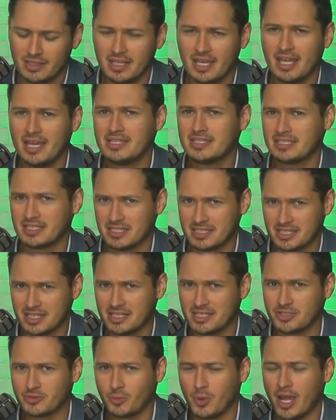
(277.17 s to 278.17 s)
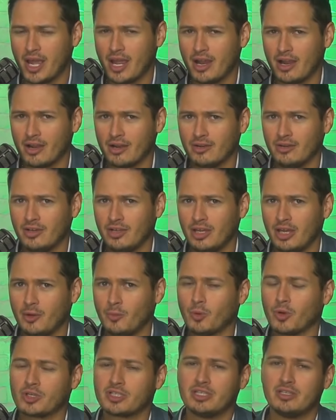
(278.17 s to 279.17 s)
the instances where
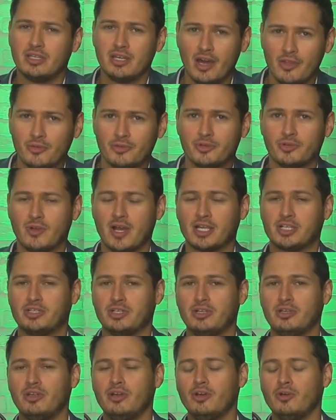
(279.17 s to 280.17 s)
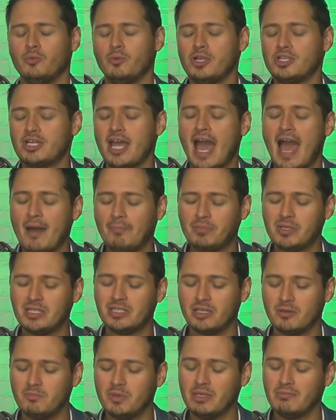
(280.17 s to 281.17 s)
it works in the other direction, which
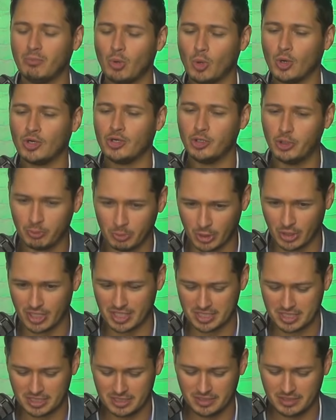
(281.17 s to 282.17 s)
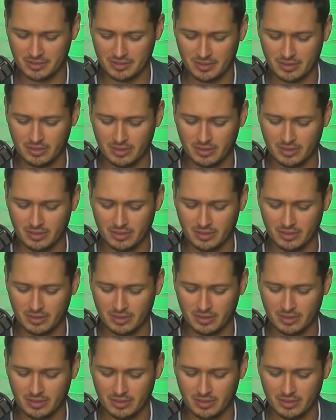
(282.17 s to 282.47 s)
happen to be more numerous.